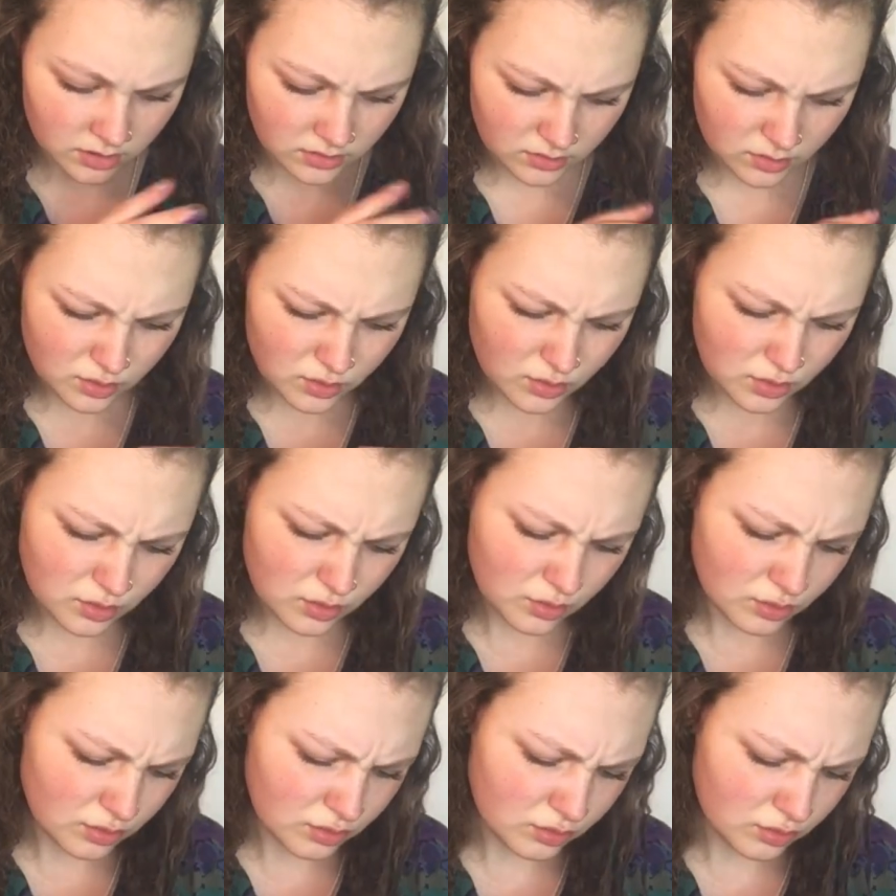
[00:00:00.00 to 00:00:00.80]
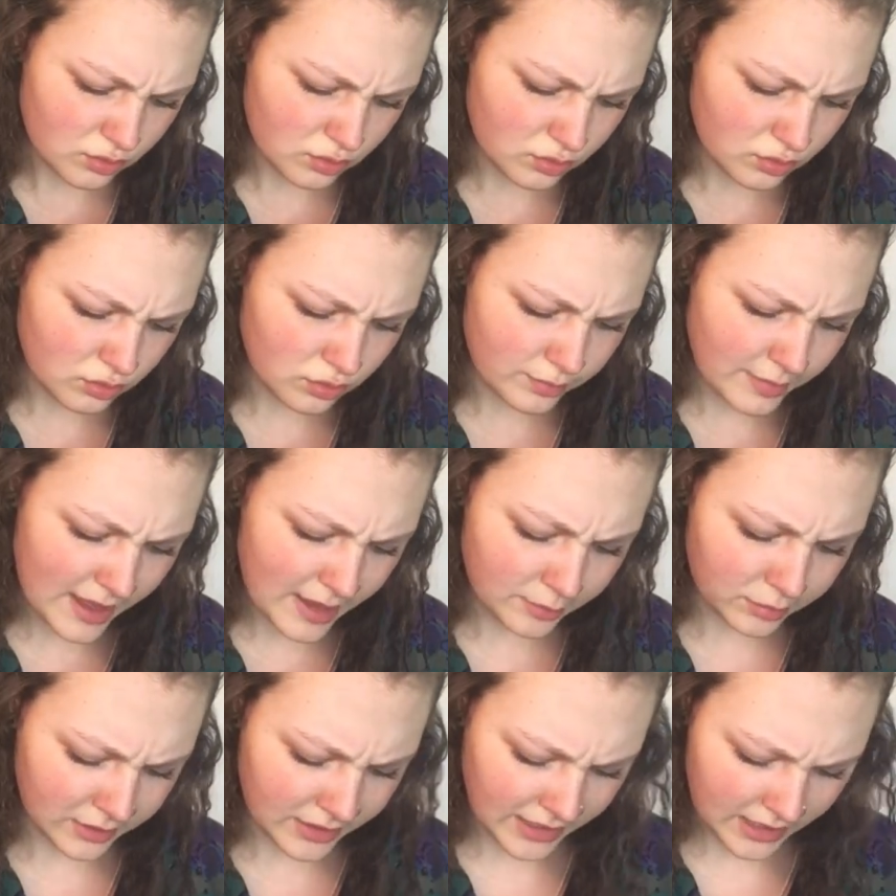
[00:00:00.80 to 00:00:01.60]
Ooh,
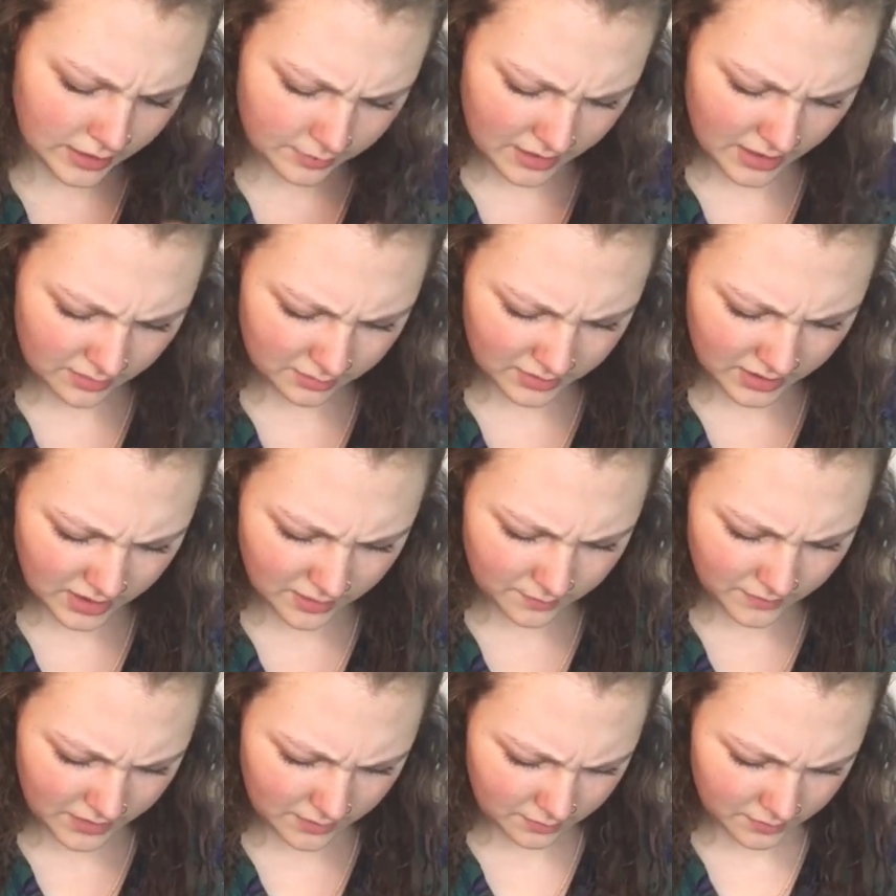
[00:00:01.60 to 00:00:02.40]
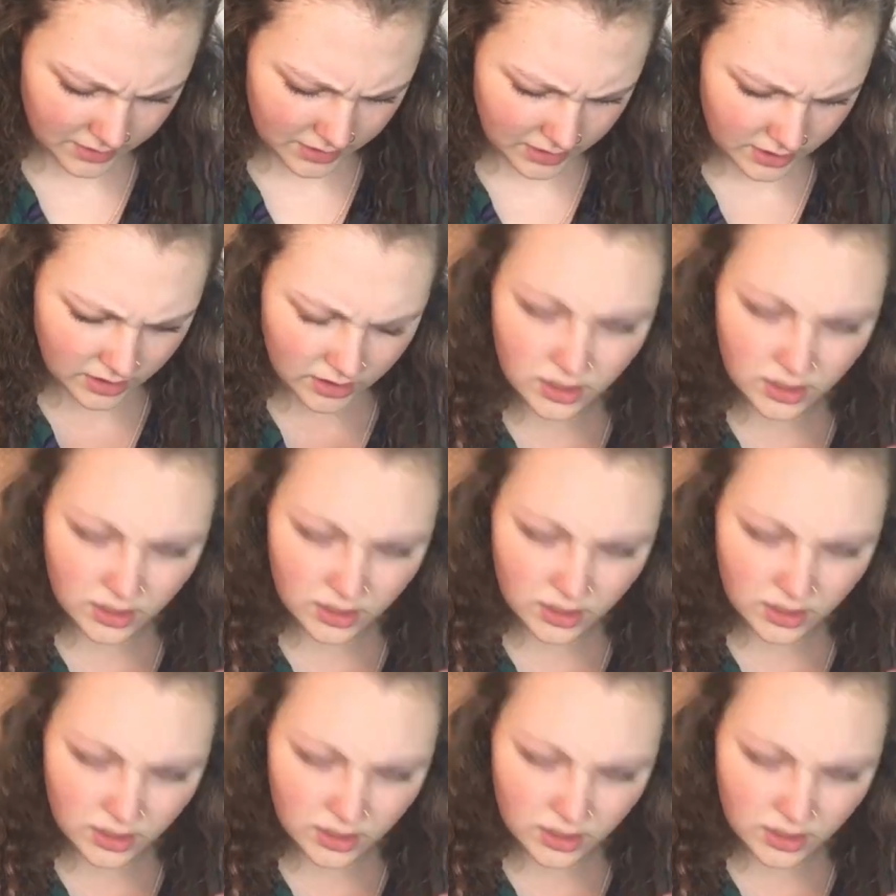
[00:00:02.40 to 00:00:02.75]
bad plan, bad plan, bad plan.